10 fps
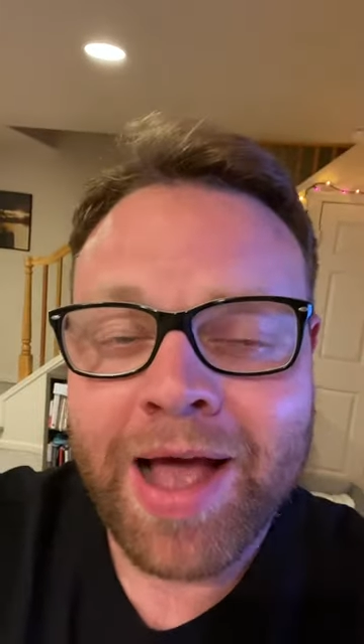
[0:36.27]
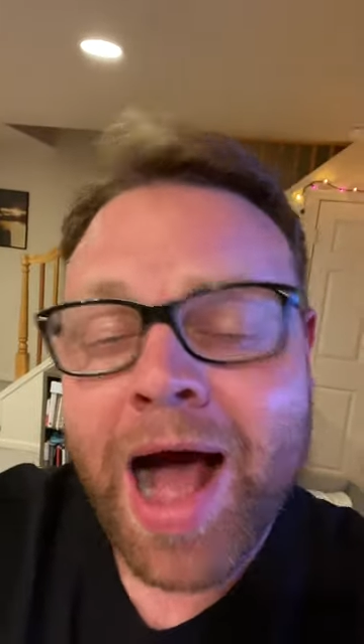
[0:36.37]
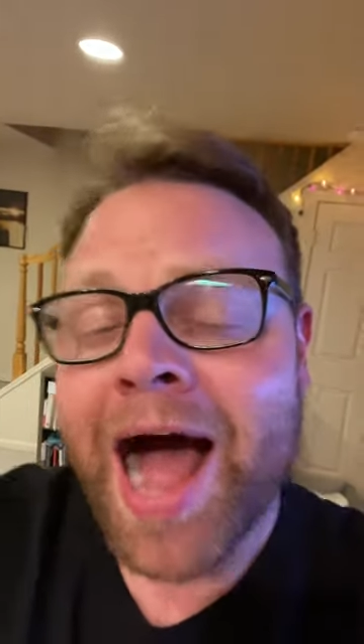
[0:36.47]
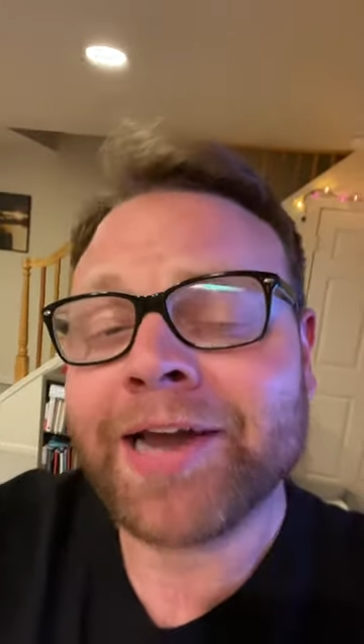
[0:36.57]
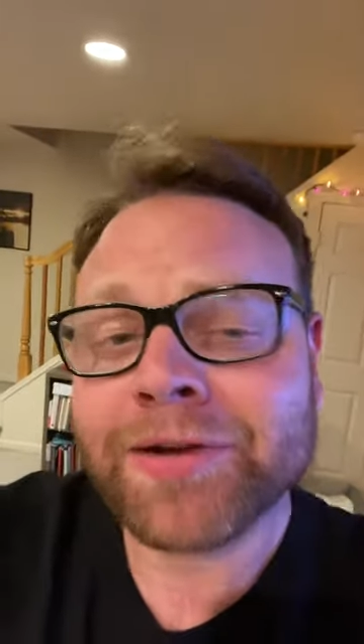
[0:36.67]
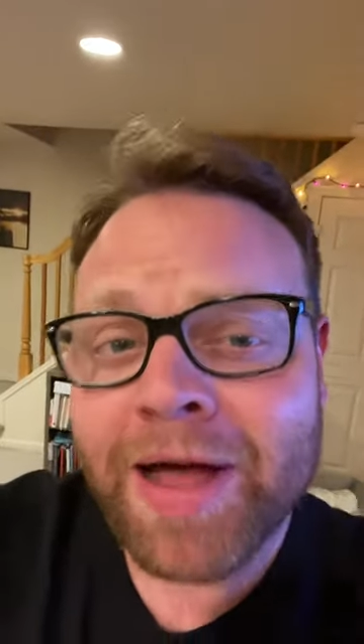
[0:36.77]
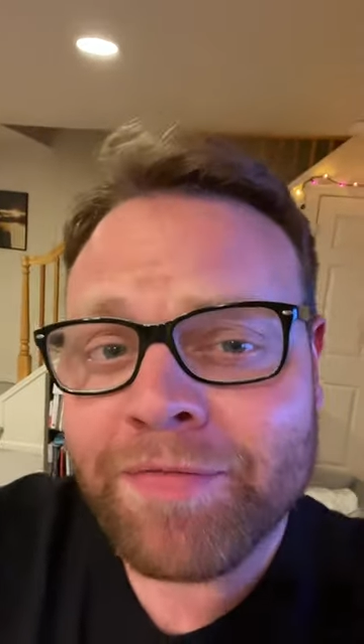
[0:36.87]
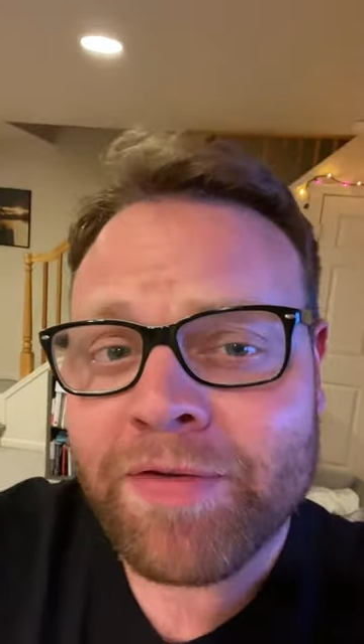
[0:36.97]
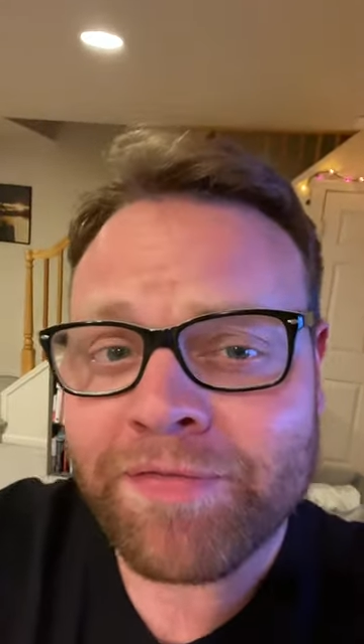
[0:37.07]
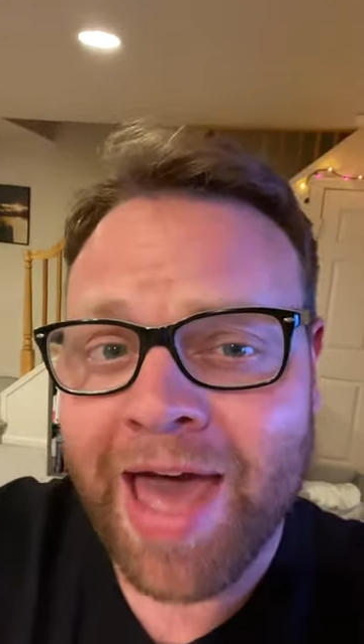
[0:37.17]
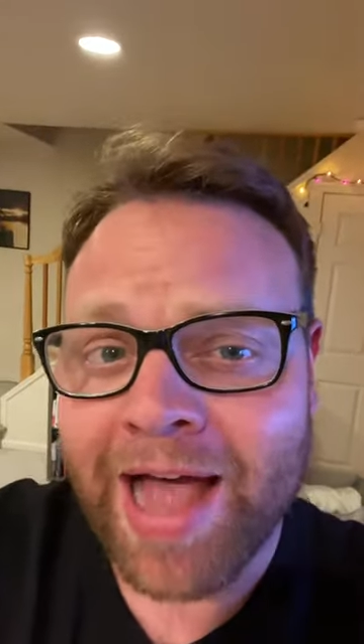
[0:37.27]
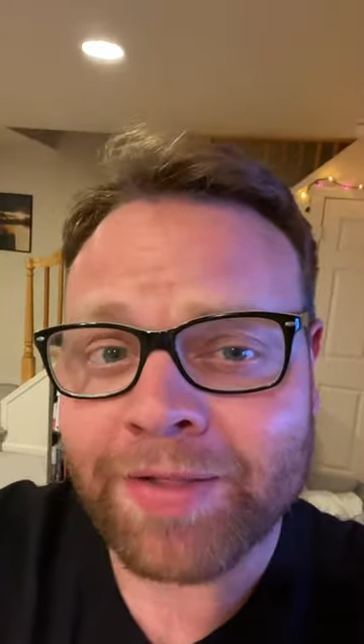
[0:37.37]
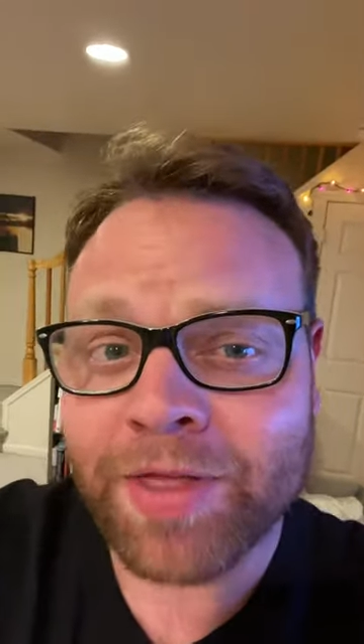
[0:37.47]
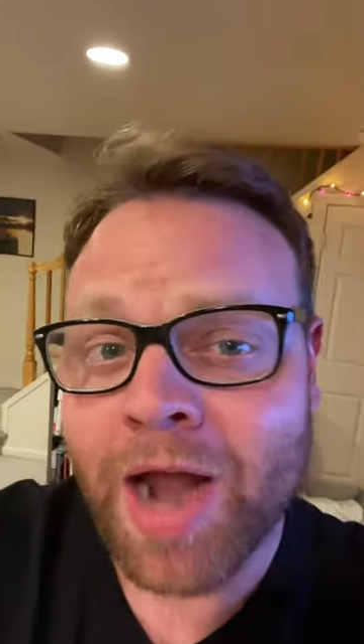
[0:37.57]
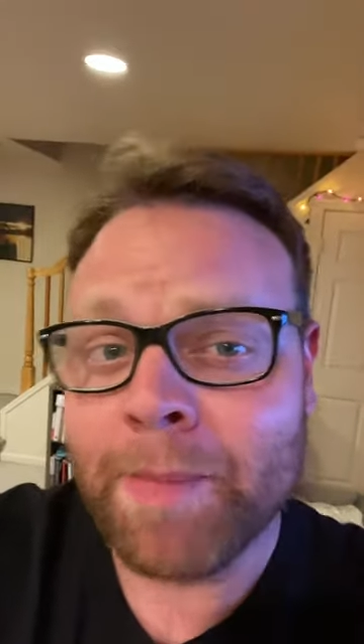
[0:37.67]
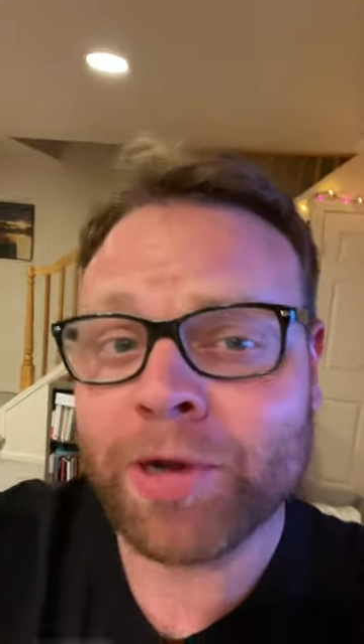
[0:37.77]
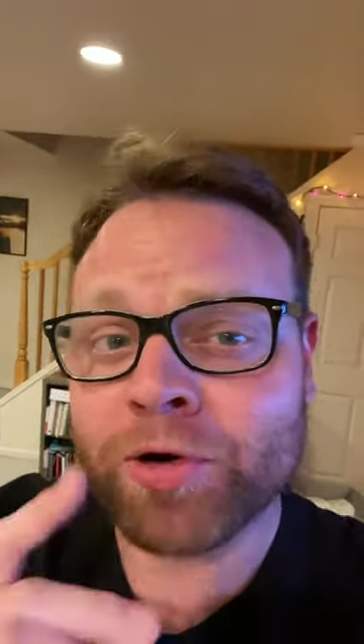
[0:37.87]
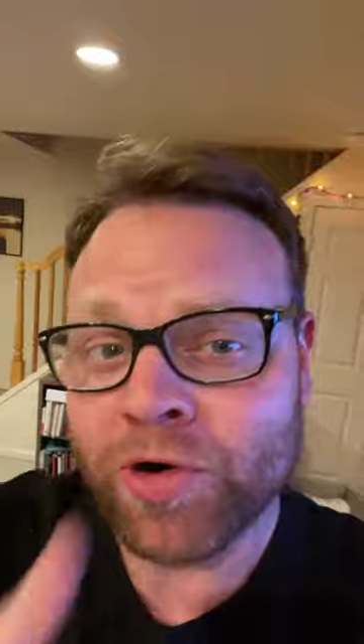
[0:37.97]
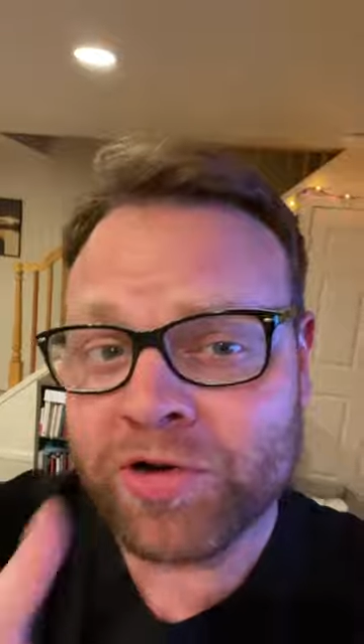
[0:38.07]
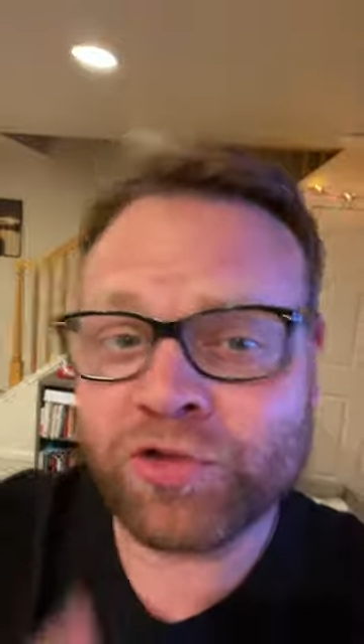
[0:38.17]
I love the fact that I'm a
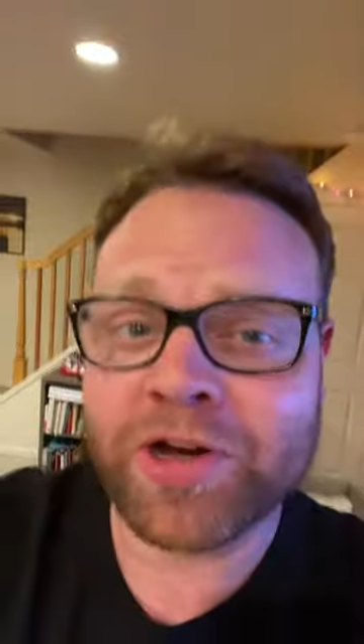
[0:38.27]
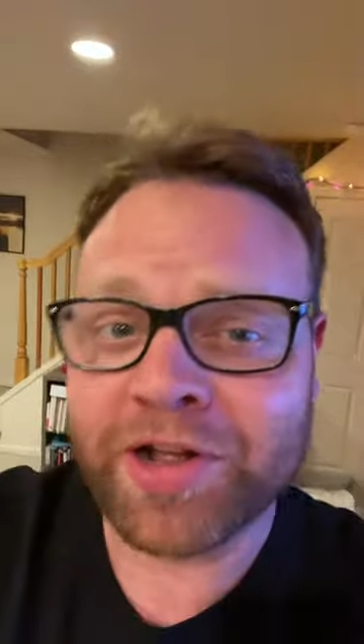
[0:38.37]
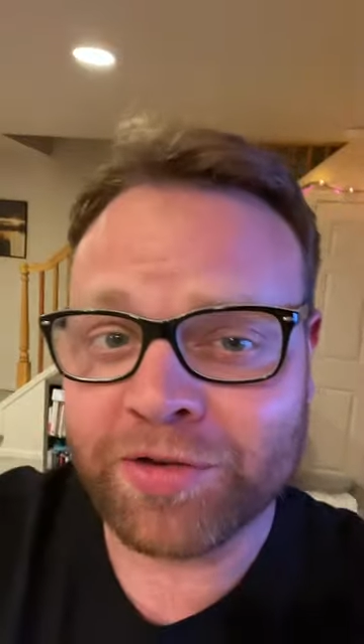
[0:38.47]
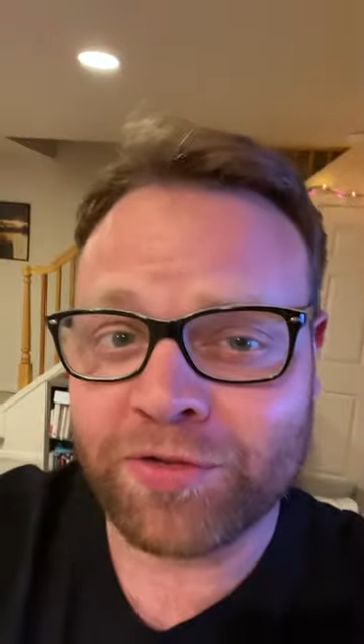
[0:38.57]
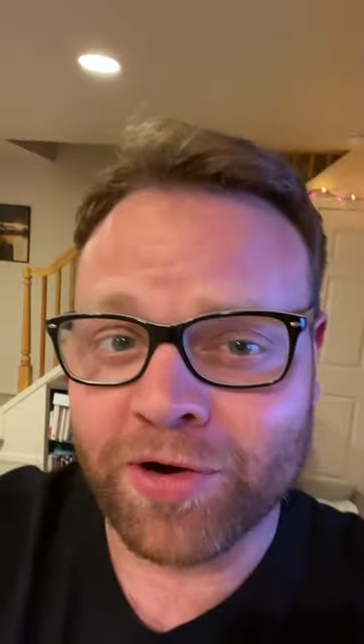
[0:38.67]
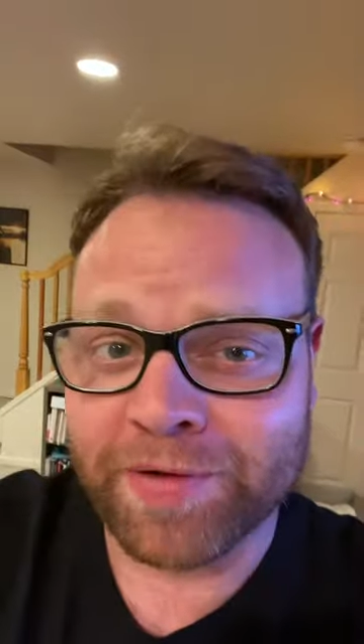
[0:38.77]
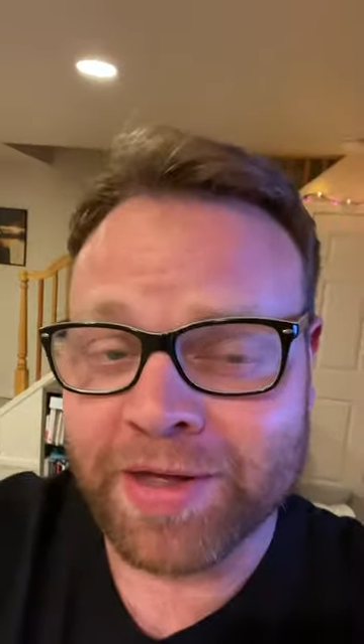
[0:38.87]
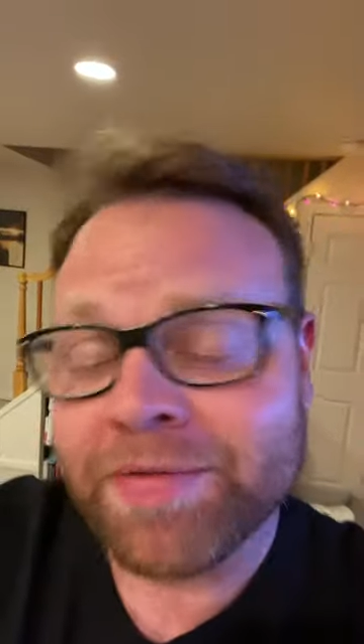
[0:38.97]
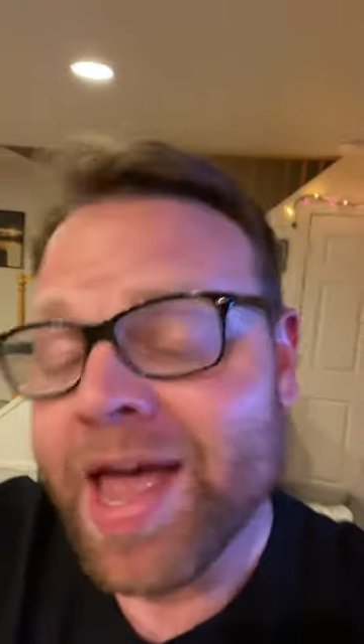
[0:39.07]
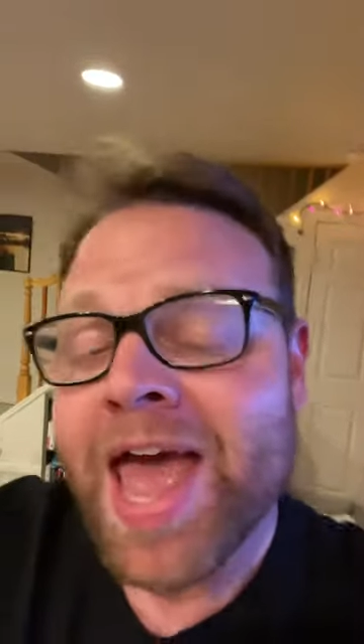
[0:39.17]
Christian conservative,